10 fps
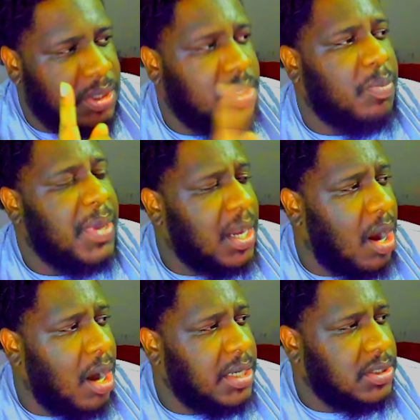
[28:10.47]
So pick
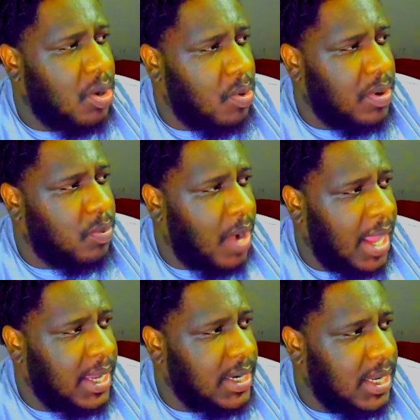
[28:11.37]
artist on
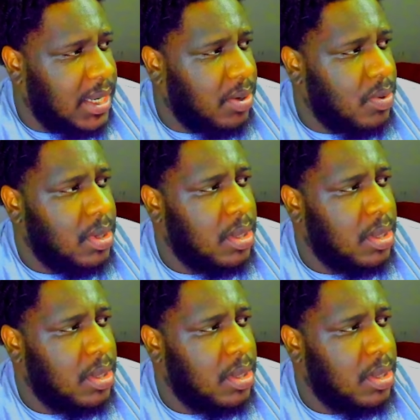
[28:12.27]
Ryan Neal.